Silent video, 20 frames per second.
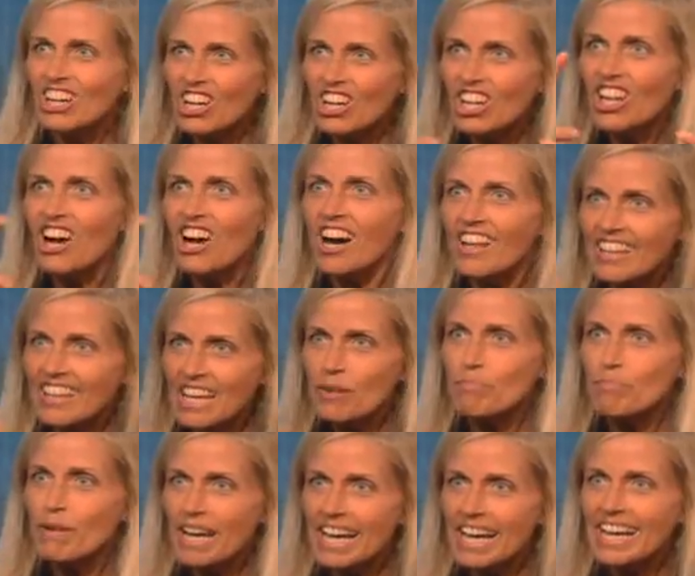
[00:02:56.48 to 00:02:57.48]
Claw
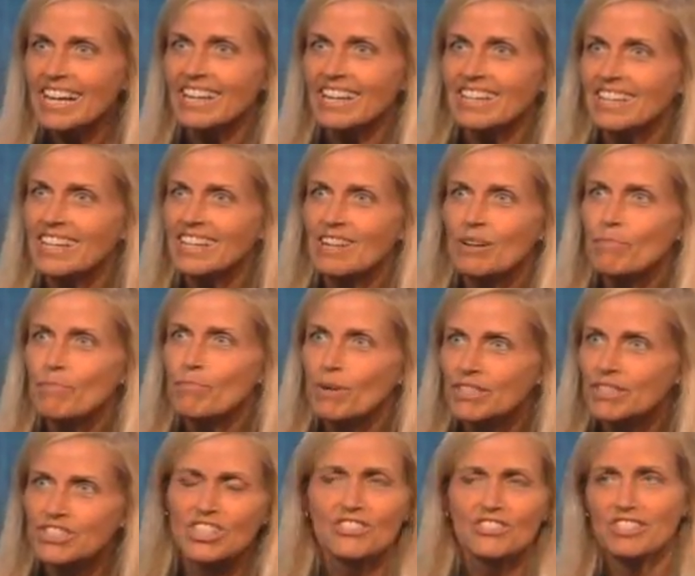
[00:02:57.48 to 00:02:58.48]
that back.
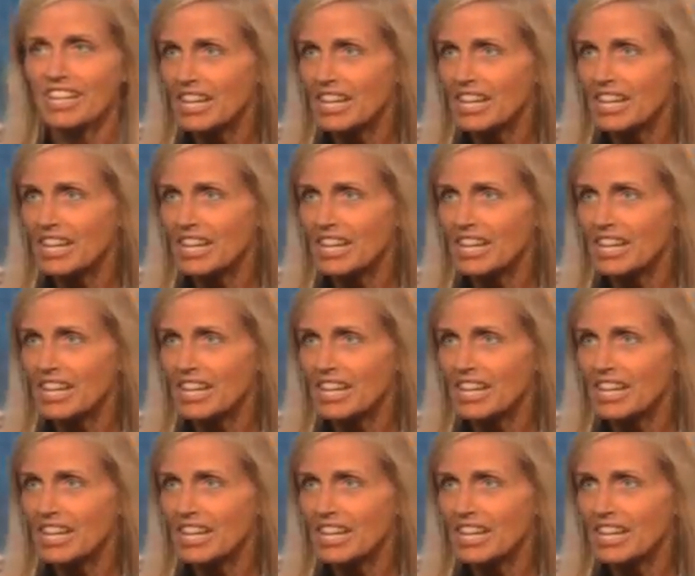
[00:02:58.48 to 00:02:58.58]
But does